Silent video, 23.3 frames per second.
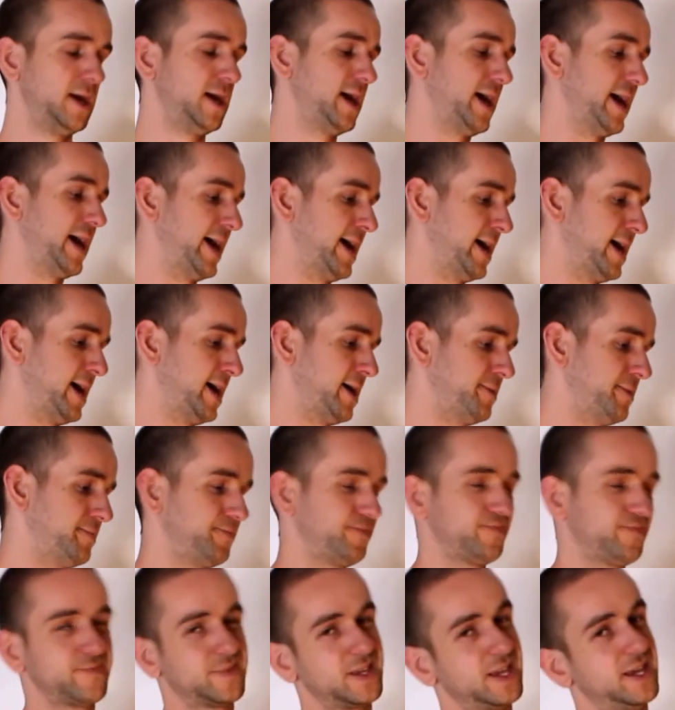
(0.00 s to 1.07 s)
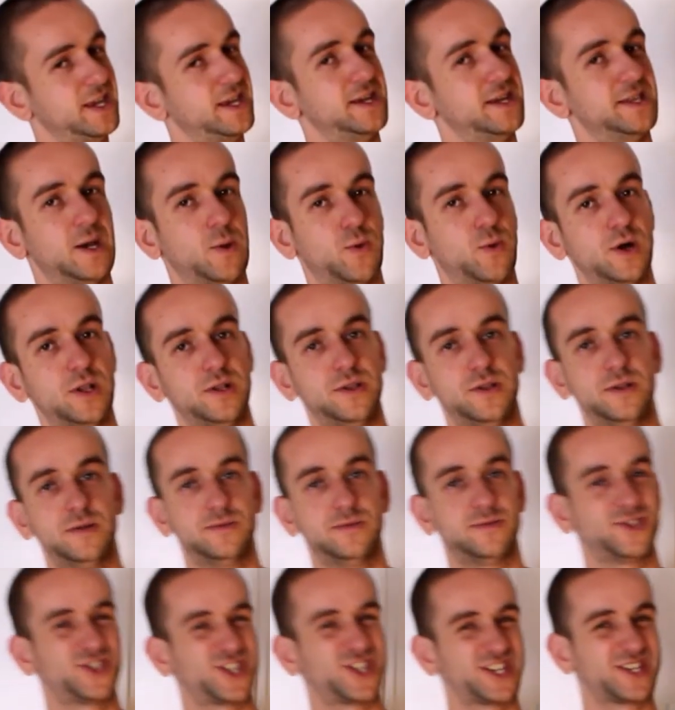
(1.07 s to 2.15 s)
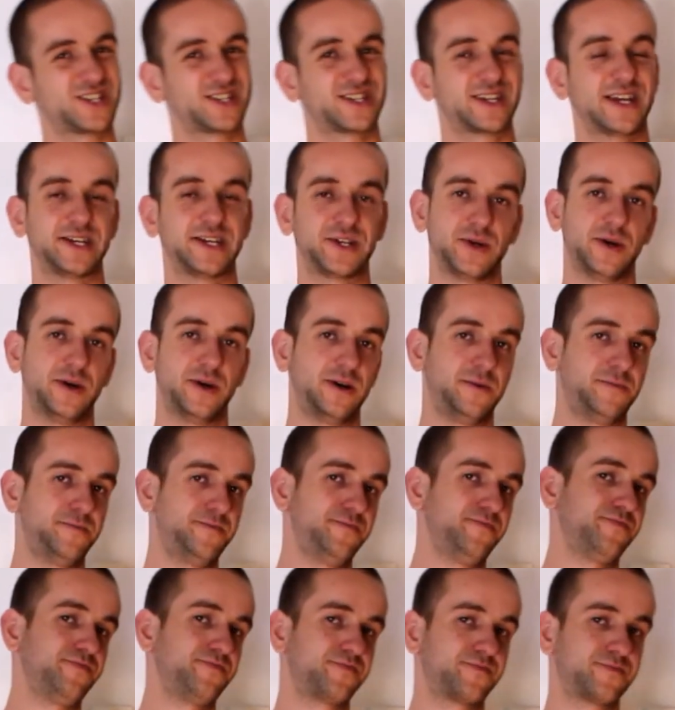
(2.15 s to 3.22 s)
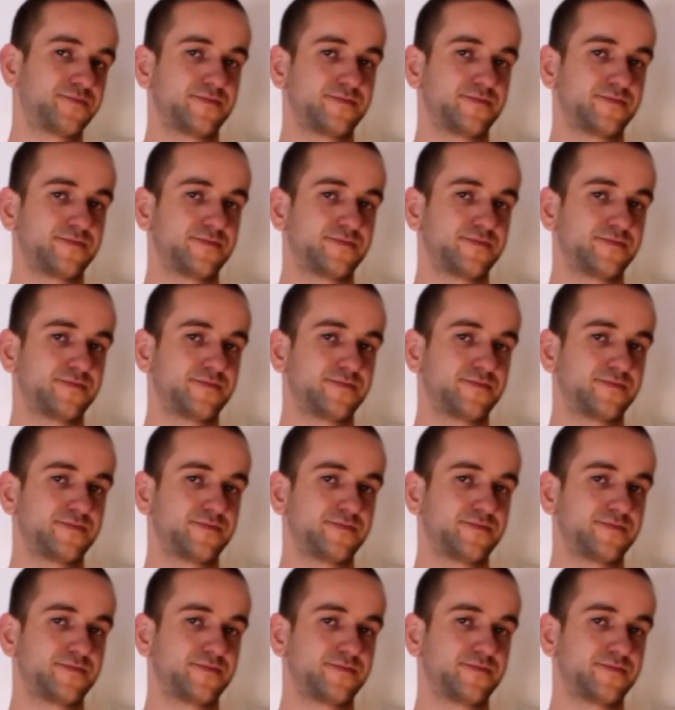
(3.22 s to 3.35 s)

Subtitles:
and that will just get you an